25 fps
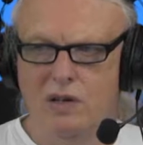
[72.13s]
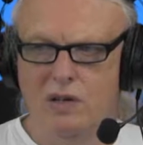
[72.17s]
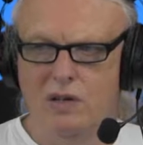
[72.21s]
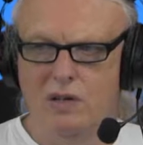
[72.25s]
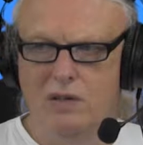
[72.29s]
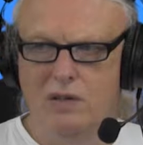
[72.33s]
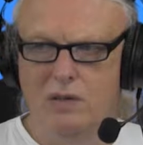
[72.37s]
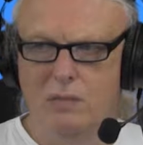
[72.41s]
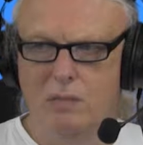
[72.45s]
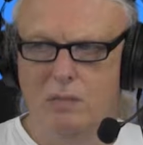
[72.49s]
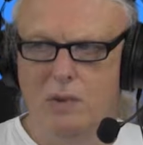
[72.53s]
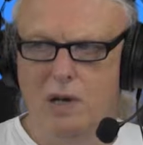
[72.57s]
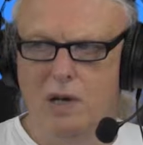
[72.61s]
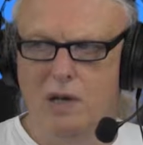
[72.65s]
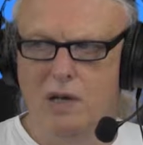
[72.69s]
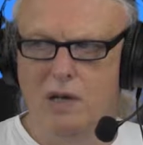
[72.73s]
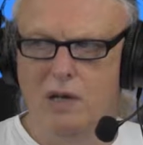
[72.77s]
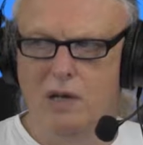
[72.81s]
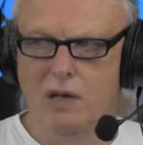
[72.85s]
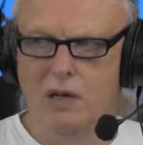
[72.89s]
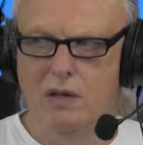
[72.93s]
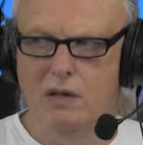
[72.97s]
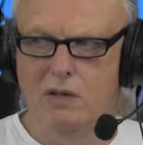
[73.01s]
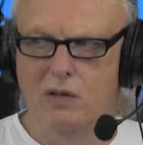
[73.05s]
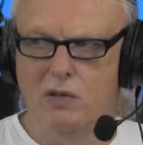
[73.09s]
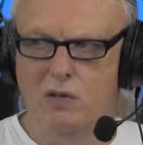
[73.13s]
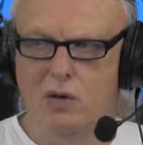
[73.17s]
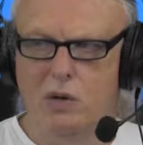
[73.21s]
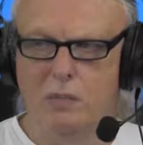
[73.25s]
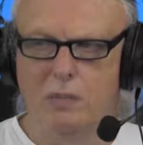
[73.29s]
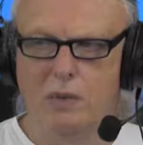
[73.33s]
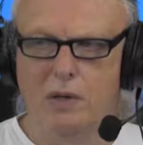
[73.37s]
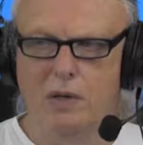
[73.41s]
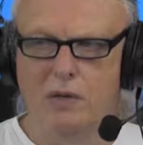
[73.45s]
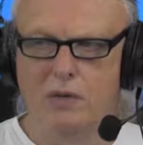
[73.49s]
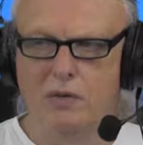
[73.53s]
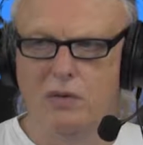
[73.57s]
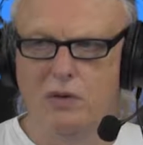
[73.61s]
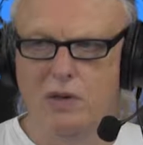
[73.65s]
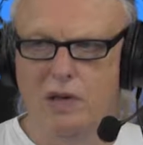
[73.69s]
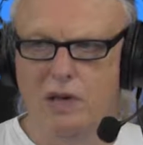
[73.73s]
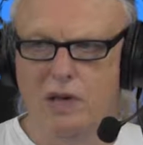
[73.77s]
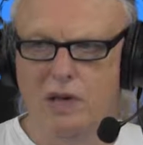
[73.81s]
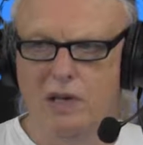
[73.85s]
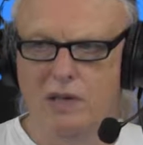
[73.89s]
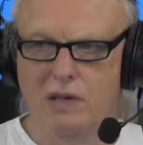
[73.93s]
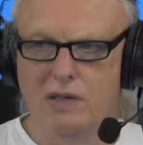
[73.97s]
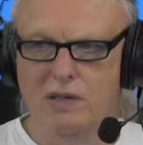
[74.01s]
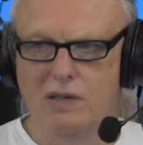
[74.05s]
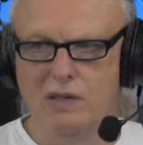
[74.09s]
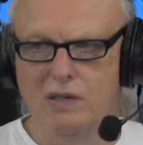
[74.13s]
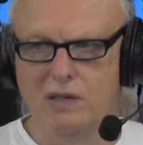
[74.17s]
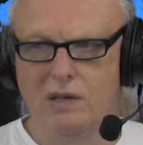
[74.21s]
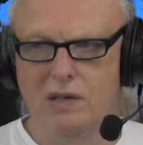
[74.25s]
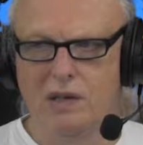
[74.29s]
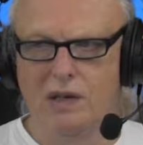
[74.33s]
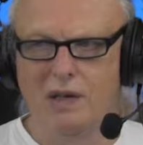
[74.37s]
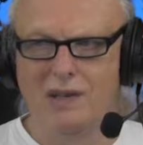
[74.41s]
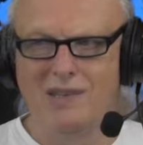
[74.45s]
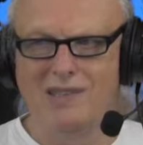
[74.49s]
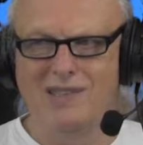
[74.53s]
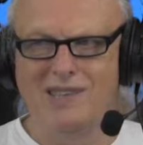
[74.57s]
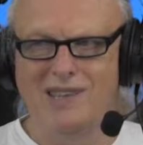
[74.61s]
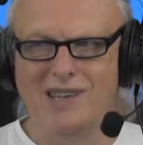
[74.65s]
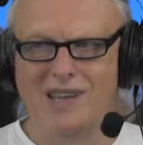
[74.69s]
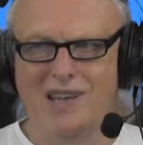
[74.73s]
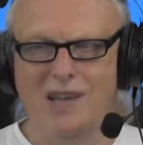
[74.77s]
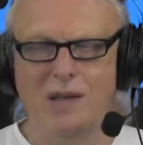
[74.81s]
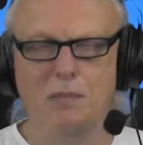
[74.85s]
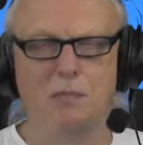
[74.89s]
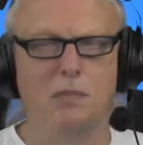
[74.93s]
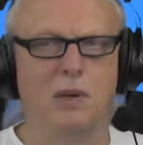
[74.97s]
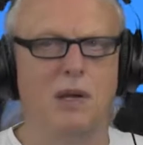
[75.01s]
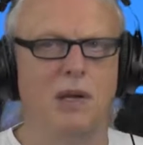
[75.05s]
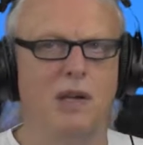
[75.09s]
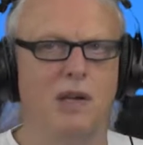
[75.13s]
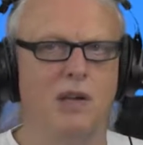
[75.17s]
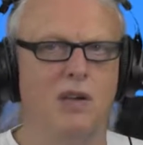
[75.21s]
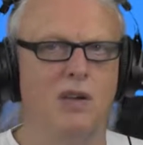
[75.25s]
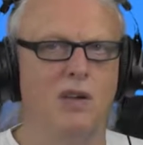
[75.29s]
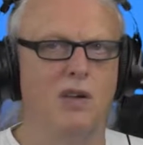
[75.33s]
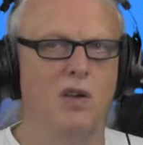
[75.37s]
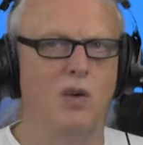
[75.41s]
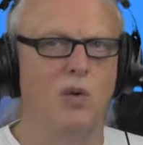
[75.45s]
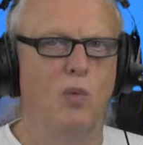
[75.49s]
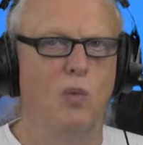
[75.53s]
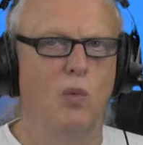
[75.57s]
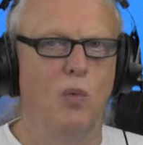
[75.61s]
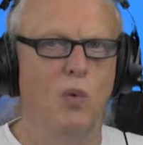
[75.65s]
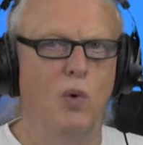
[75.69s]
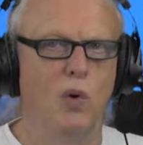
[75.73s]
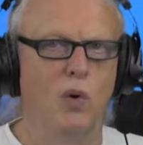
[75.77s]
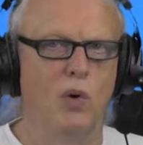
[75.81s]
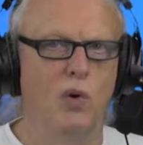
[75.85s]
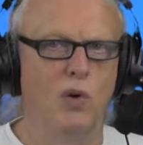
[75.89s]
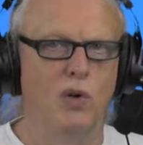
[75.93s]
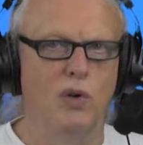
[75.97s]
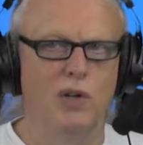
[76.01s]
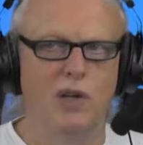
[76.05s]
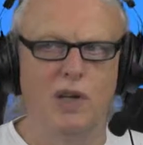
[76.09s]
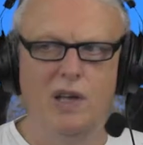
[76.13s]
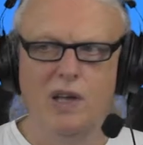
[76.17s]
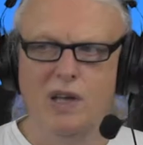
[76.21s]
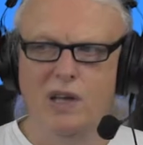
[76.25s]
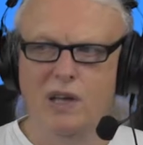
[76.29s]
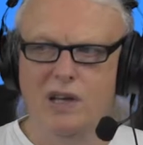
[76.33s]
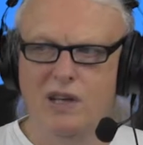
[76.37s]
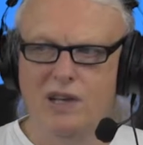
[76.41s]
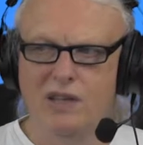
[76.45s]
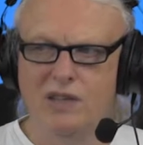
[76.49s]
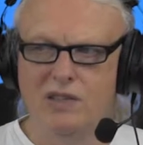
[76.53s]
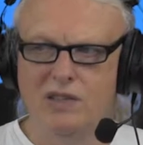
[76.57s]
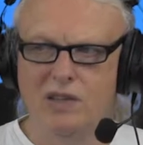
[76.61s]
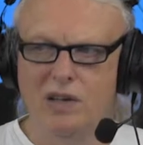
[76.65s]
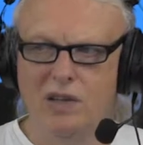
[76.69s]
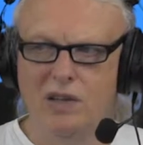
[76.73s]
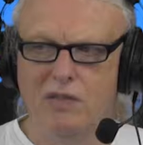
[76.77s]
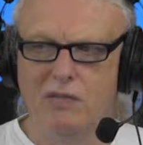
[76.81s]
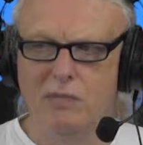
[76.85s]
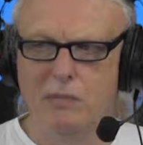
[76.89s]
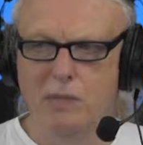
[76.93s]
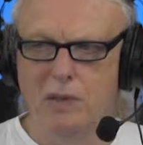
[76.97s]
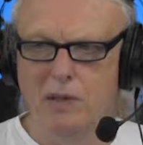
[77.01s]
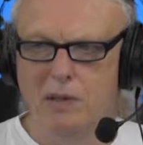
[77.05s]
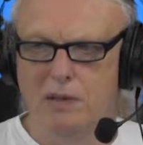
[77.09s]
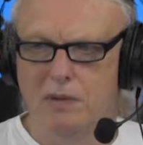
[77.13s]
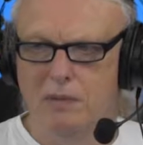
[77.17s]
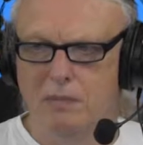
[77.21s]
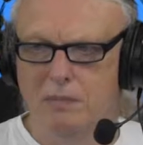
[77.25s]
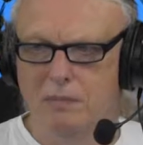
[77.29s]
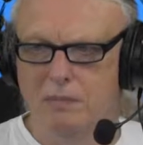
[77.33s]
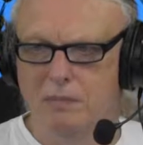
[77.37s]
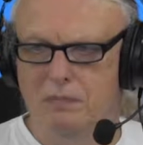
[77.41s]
and my topic today is Escaping World Enslavement.